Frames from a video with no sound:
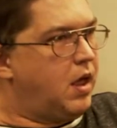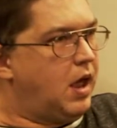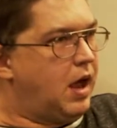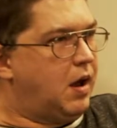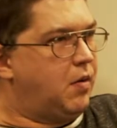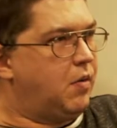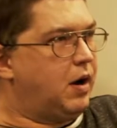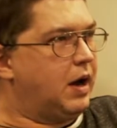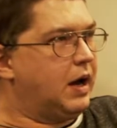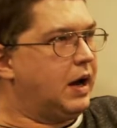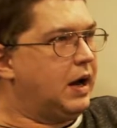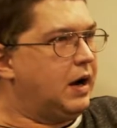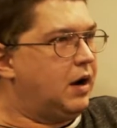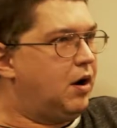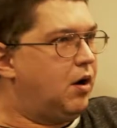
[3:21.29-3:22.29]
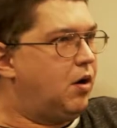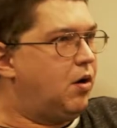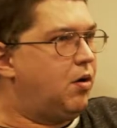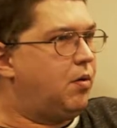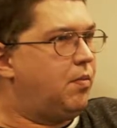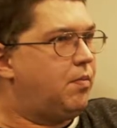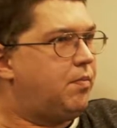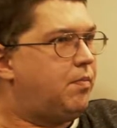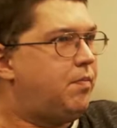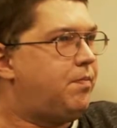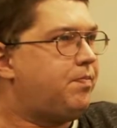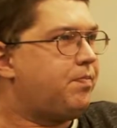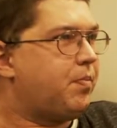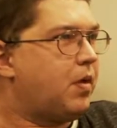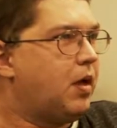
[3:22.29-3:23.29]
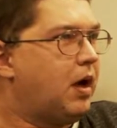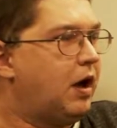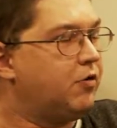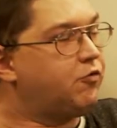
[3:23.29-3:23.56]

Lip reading: And when I got home, I